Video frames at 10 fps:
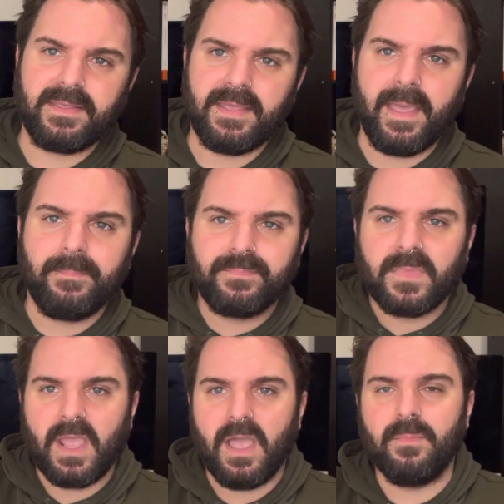yet,
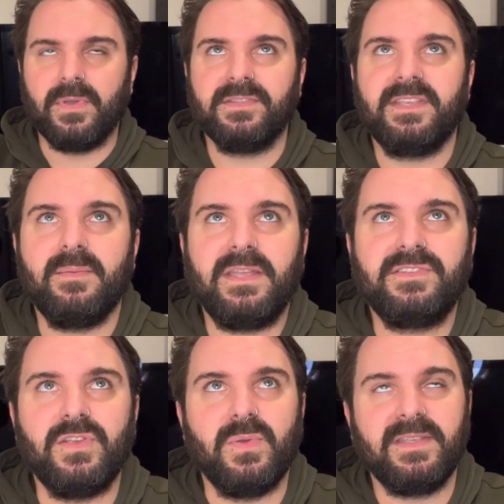but TMA
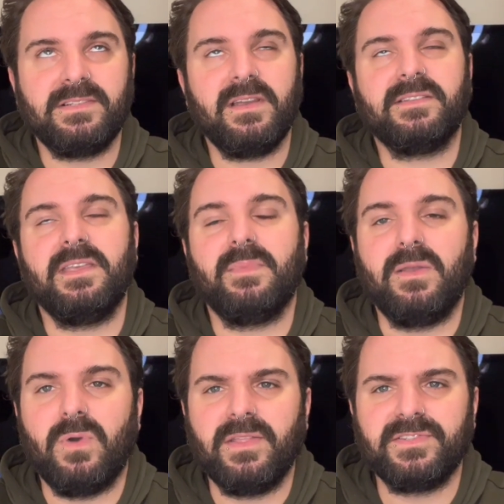2 is like TMA
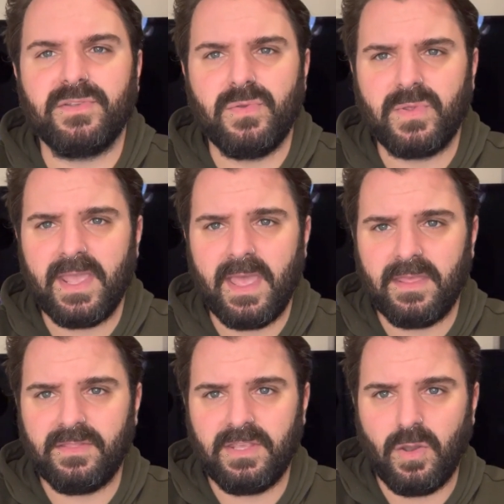1, so you get
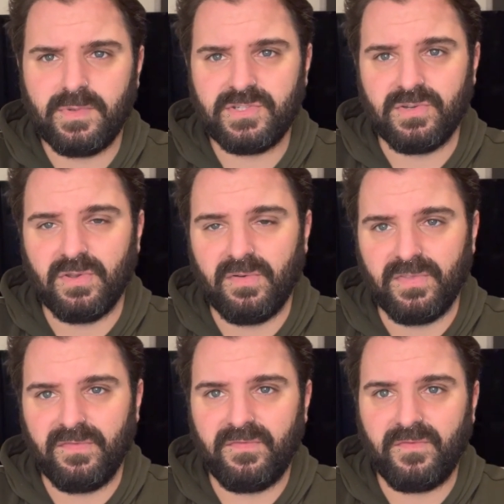the option of
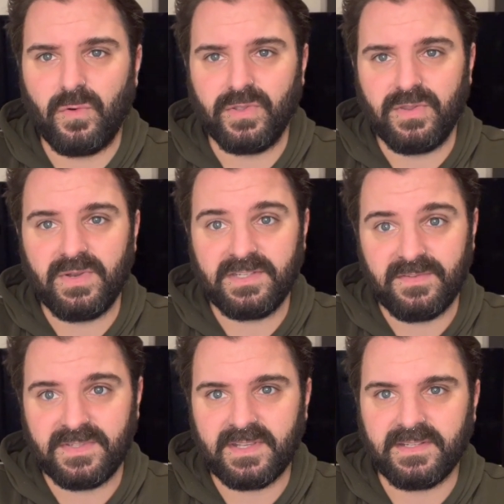the 4 units
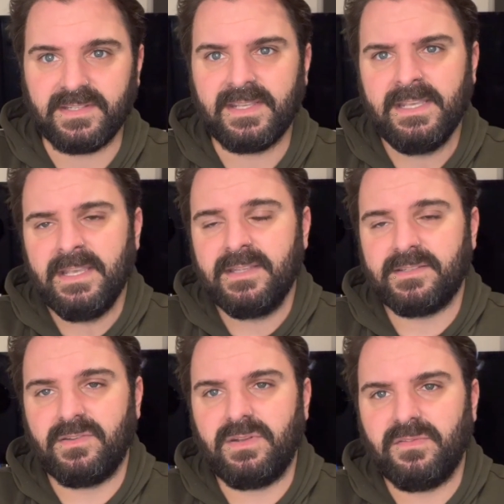you've studied. So
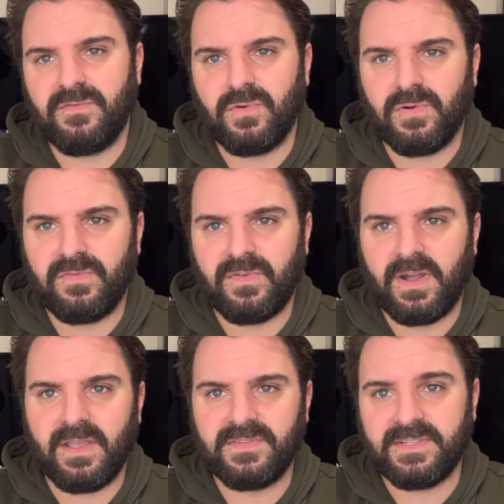Unit 4,
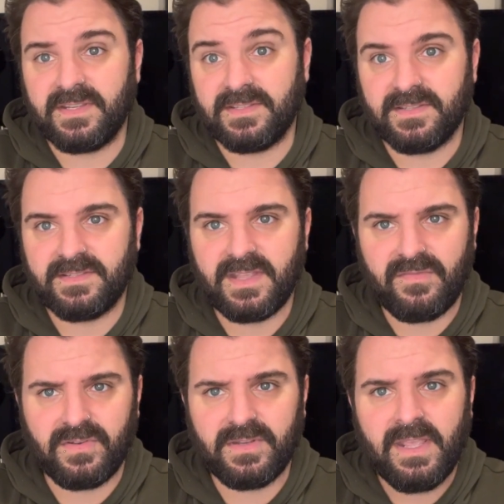5, 6 and
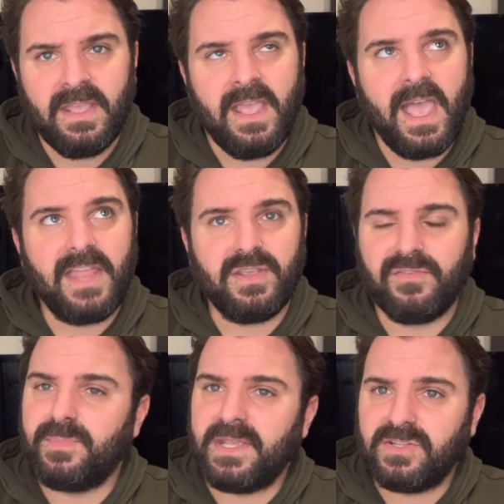7, and you have
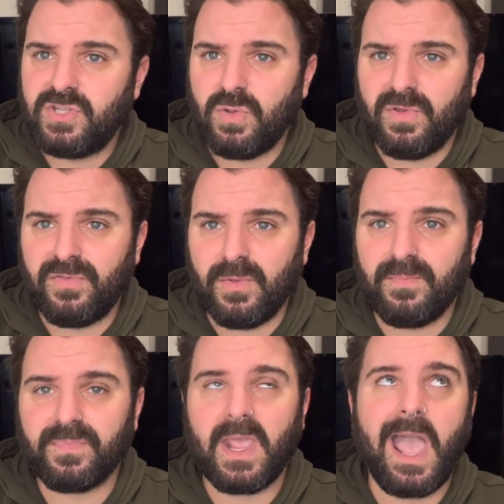to pick 2 of
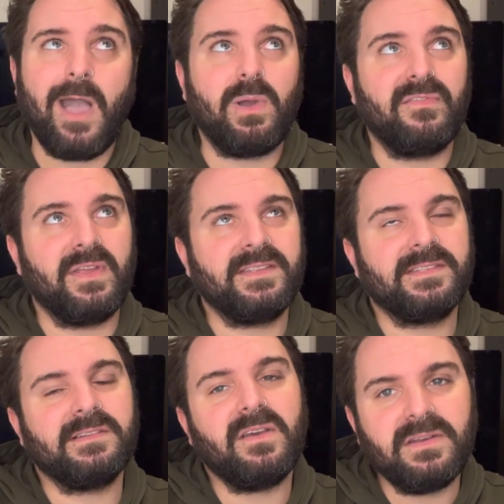them. However, it's
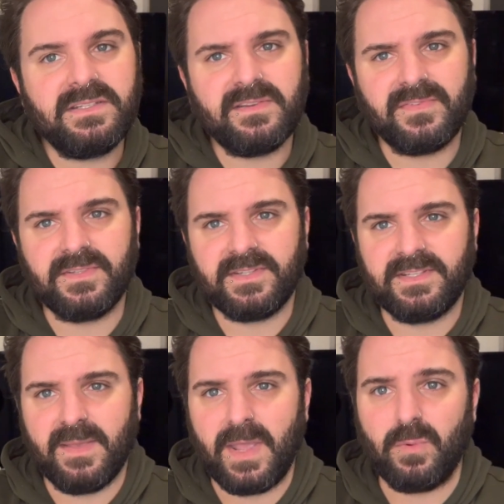slightly different to
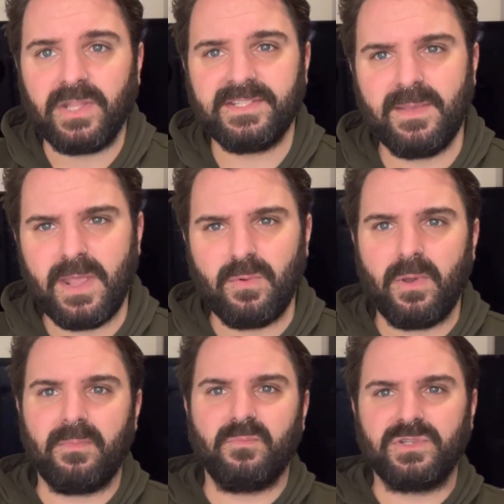TMA 1. TMA
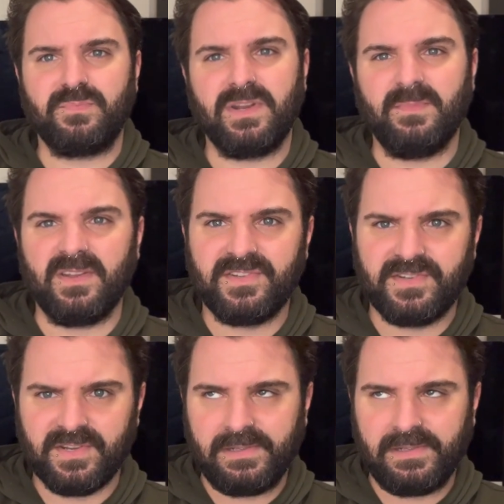1 was pretty much,